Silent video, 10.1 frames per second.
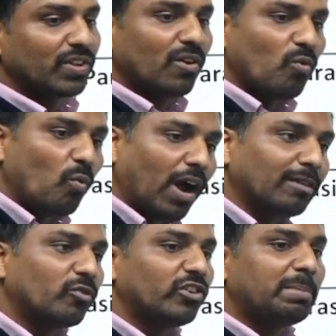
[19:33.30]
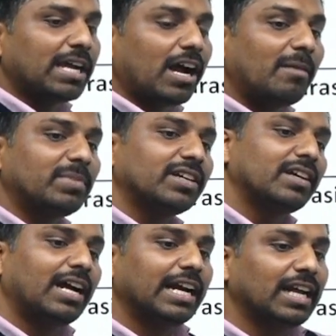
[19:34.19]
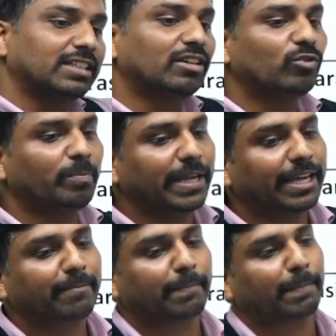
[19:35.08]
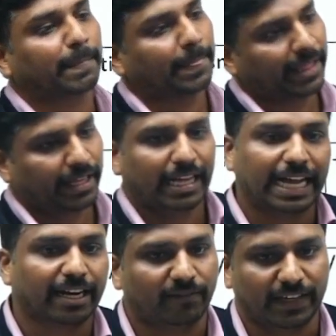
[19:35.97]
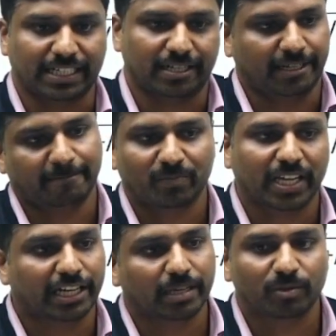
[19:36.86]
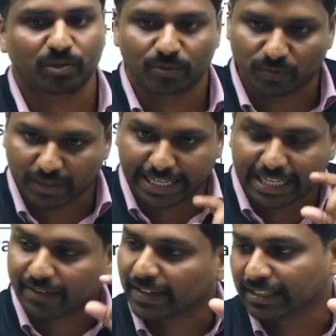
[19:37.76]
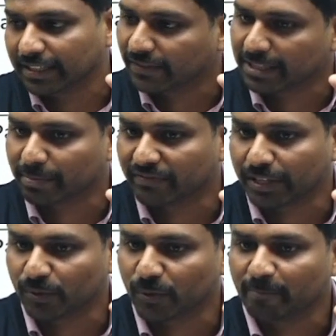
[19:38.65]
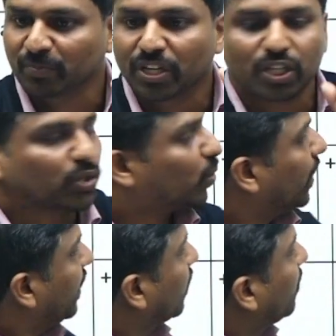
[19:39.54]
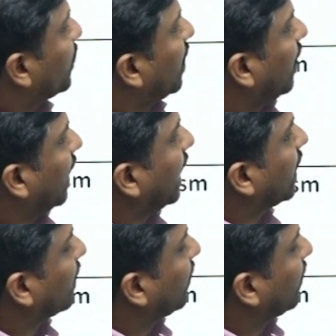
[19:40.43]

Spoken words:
one would be harmed and other would be unaffected. Can you able to identify the difference between two? So here, like for